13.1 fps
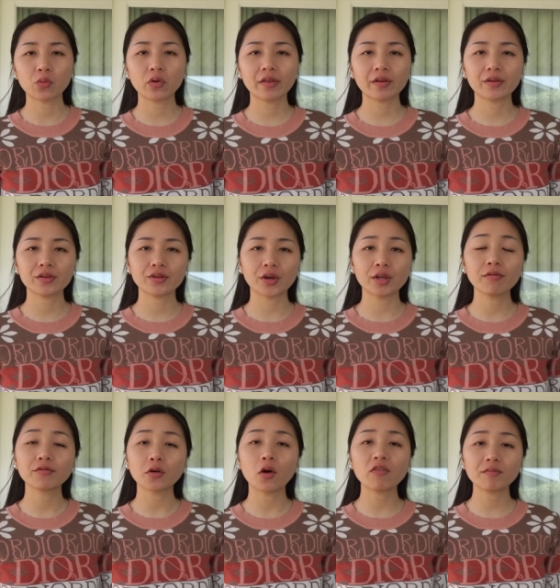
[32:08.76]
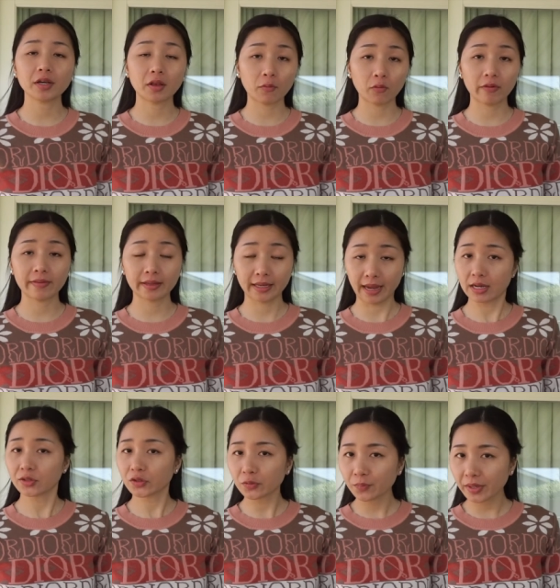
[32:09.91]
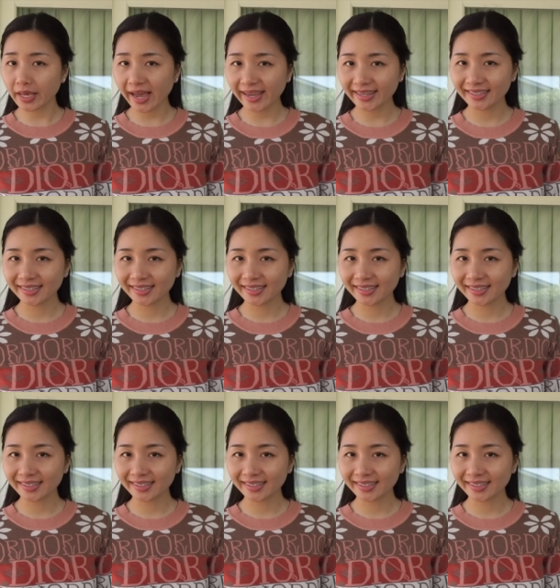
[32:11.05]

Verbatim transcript: with us your involvement with CalCPA?